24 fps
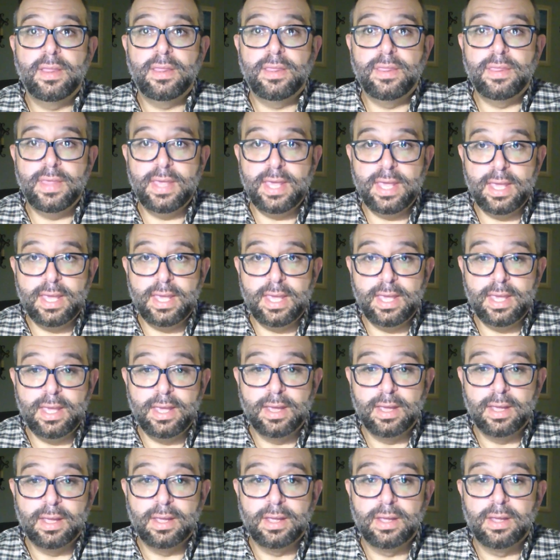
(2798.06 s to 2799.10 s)
the
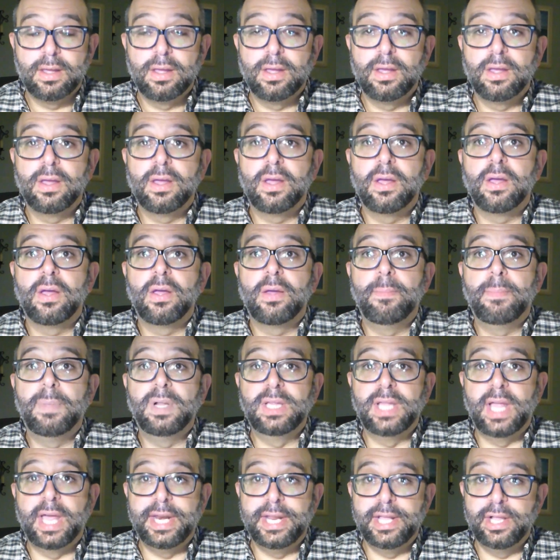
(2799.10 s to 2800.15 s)

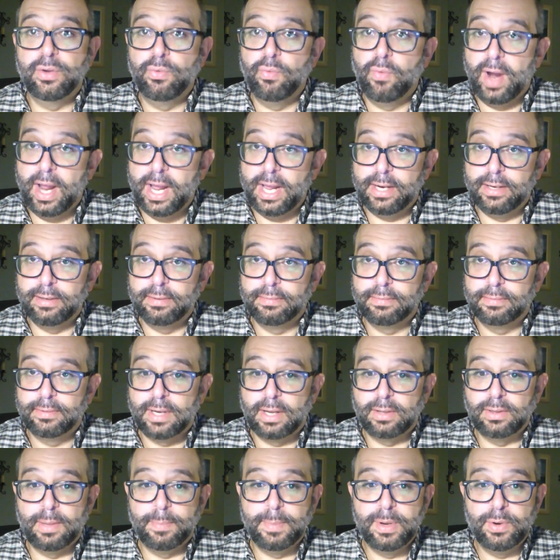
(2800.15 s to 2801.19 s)
millennial reign.
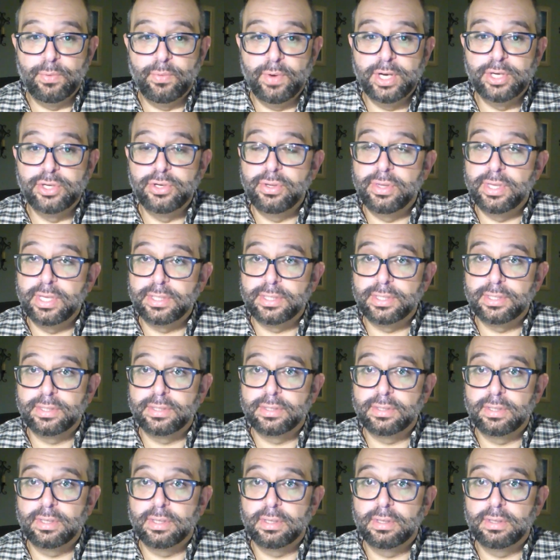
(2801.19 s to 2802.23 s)
Now let me read you this
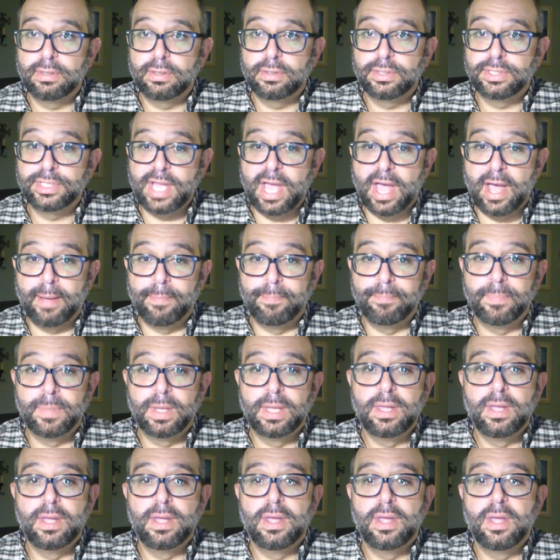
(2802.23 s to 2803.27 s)
psalm.
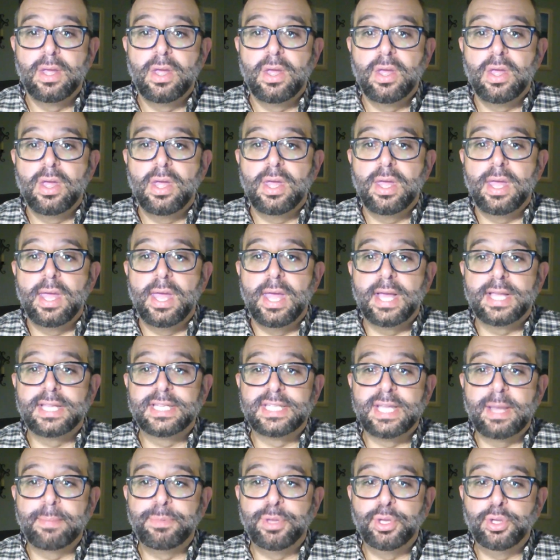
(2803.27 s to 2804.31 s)

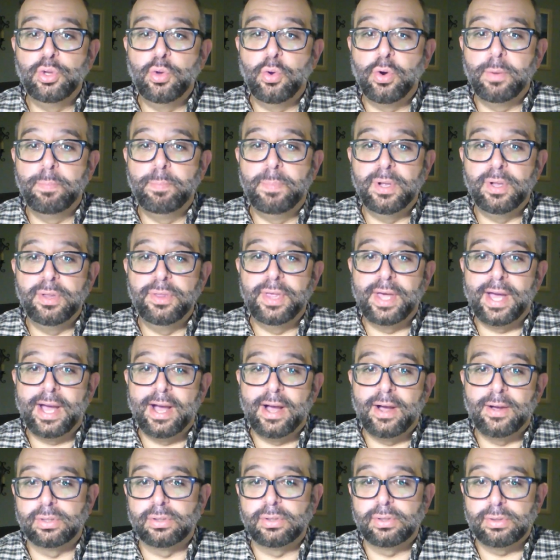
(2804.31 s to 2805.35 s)
Except the Lord build the
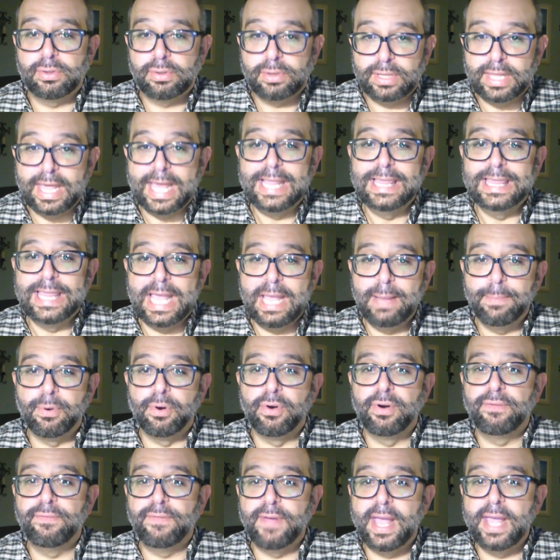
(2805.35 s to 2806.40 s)
house, they labor
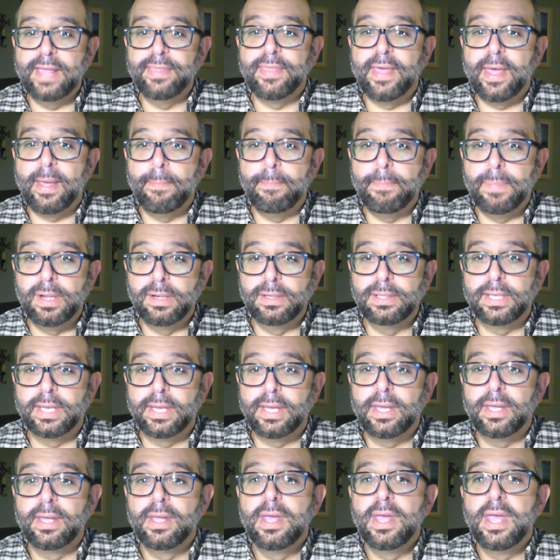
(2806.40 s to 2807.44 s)
in vain that build
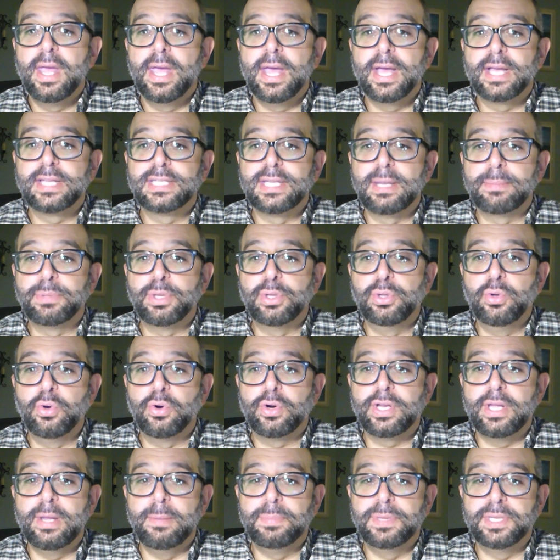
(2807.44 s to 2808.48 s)
it. Except the
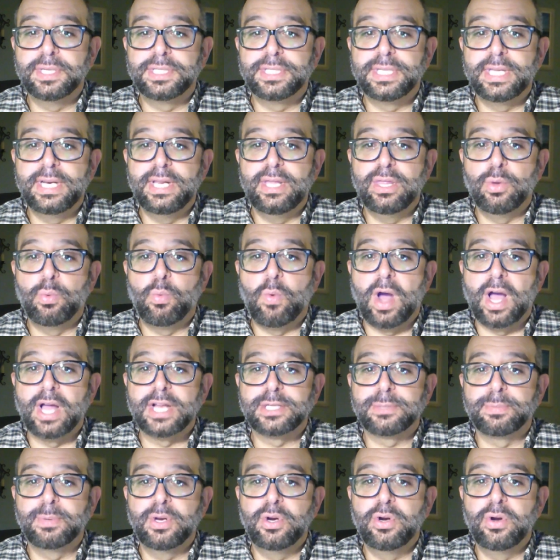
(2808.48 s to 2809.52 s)
Lord keep the city, the
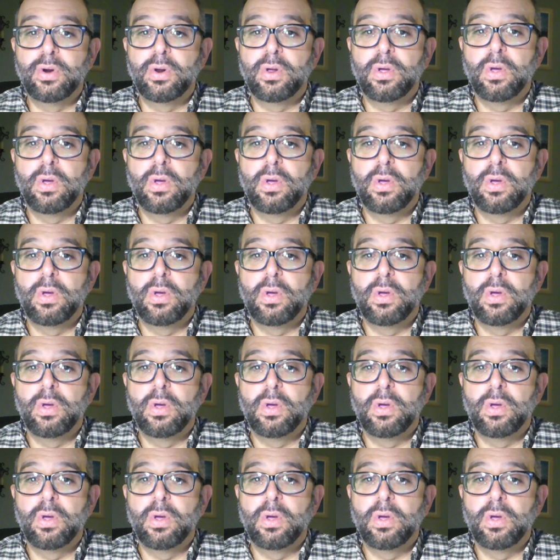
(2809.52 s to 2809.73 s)
watchman